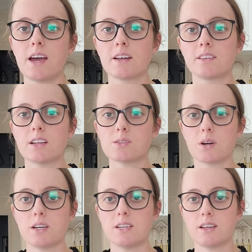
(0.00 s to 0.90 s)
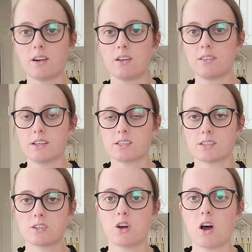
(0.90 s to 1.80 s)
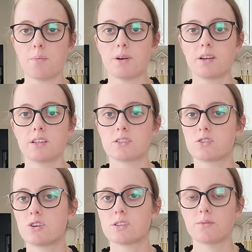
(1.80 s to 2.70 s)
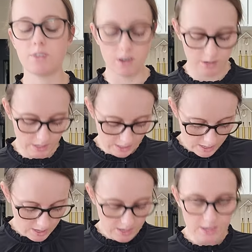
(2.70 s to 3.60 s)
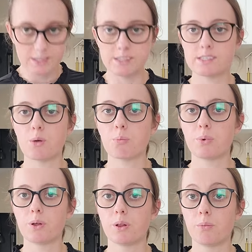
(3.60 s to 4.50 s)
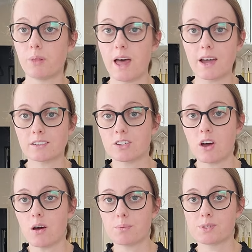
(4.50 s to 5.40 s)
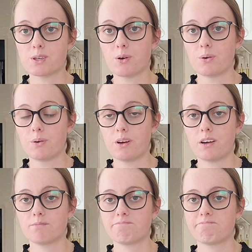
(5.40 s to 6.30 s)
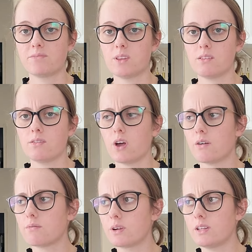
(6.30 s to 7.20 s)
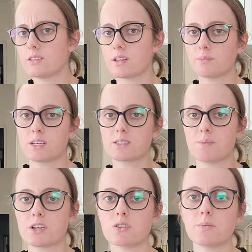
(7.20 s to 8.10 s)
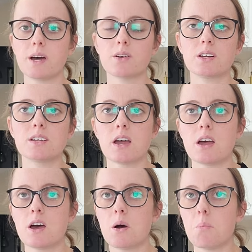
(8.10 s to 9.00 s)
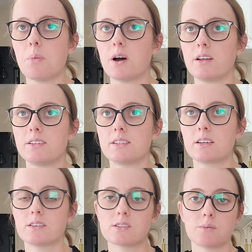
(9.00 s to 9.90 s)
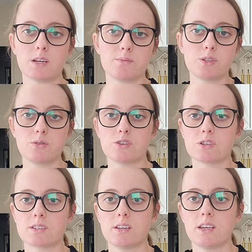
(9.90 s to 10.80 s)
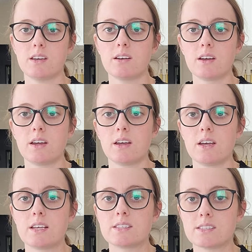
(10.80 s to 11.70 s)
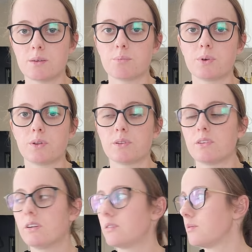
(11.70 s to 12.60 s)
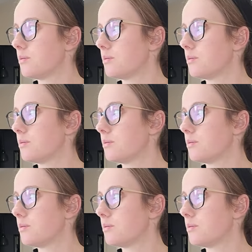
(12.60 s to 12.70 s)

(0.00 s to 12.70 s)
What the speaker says: yeah, that's what I did on this top. It's just a very simple black top. So not really something special about it, but sometimes you just need simple,